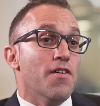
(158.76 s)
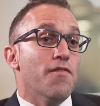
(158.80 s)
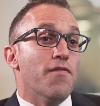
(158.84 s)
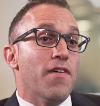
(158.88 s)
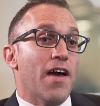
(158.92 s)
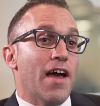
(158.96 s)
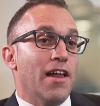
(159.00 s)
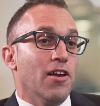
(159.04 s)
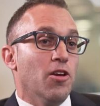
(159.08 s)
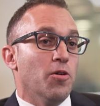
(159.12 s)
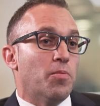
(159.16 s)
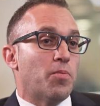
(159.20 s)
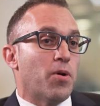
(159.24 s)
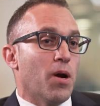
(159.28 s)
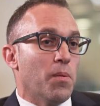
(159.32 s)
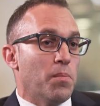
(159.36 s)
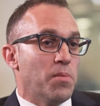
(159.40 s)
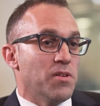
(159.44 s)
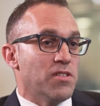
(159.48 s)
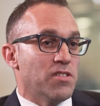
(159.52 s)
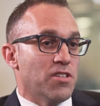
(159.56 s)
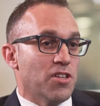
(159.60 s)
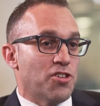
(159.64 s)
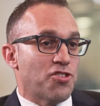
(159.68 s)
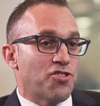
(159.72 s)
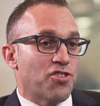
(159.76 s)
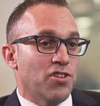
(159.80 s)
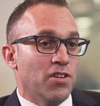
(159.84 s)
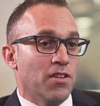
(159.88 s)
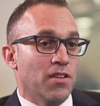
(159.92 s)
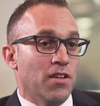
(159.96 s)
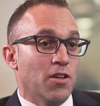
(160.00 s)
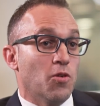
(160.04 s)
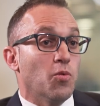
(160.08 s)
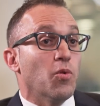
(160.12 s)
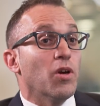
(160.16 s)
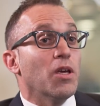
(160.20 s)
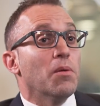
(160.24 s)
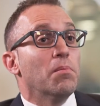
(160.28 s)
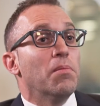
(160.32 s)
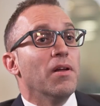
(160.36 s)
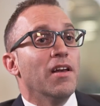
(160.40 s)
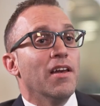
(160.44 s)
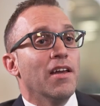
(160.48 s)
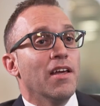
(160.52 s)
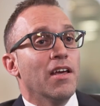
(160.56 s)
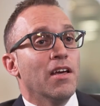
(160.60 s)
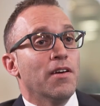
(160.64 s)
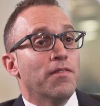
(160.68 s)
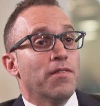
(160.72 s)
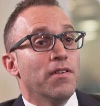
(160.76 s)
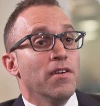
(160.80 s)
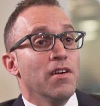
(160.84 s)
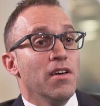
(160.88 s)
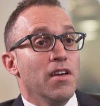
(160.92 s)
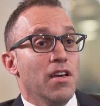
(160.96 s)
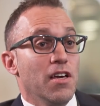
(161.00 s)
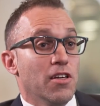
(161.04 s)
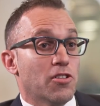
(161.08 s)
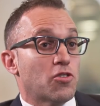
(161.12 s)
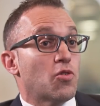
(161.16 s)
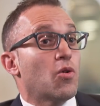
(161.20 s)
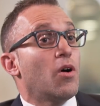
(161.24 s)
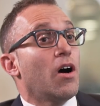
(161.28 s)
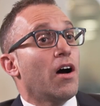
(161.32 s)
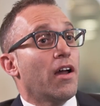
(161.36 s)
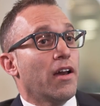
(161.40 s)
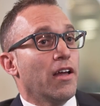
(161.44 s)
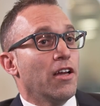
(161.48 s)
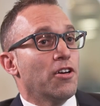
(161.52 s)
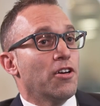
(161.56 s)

a value proposition that we believe is quite